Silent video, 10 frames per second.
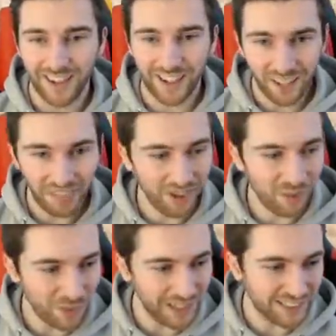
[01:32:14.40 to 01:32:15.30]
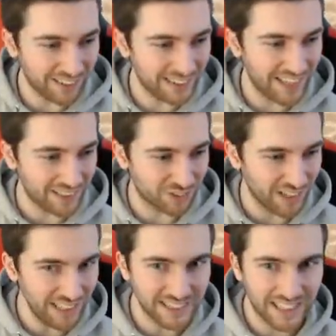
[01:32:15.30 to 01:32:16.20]
I think I'm really starting to get this
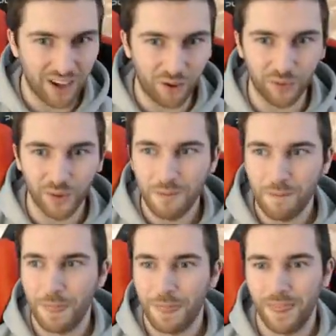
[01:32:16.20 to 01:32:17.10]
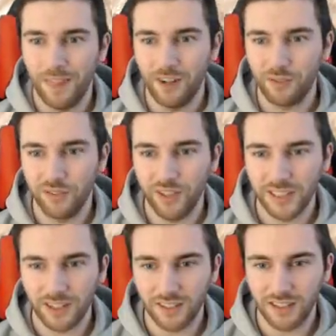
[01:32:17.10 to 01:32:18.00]
release down. I think I'm really
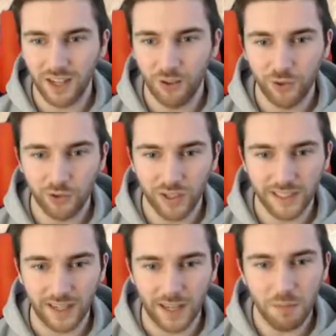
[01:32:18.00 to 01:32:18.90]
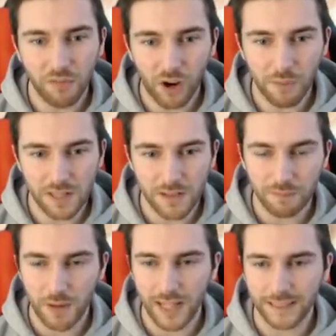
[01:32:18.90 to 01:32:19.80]
starting to get Luka's release down. In before I miss
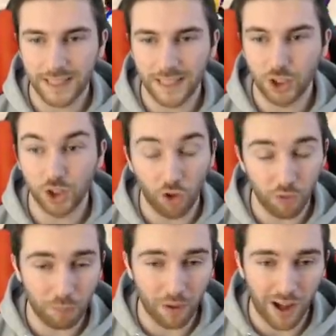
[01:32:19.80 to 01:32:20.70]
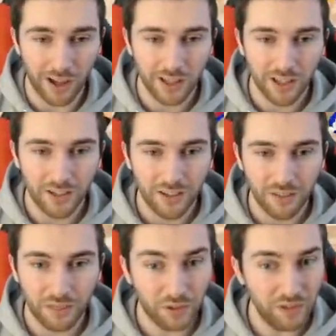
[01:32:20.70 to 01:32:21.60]
my next ten shots, but
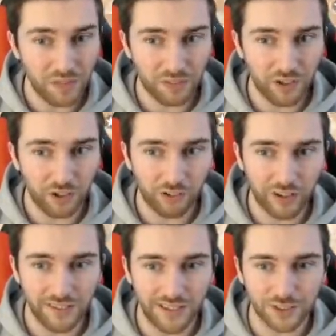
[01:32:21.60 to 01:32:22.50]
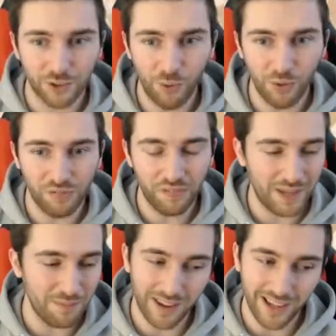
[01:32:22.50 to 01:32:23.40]
three for three on green lights on Hall of
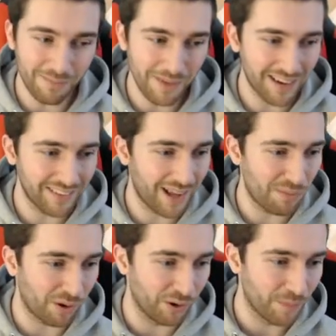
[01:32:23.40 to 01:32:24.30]
Fame, I ain't mad at that, bro.